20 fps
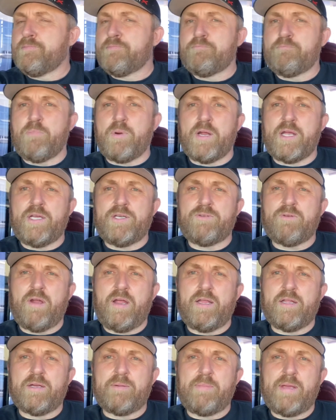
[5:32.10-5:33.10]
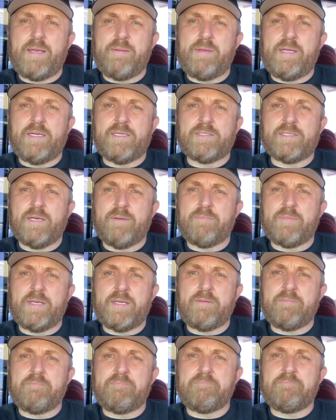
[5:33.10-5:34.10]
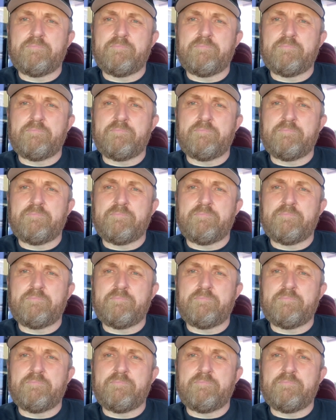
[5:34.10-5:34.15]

bring a trailer maybe or something.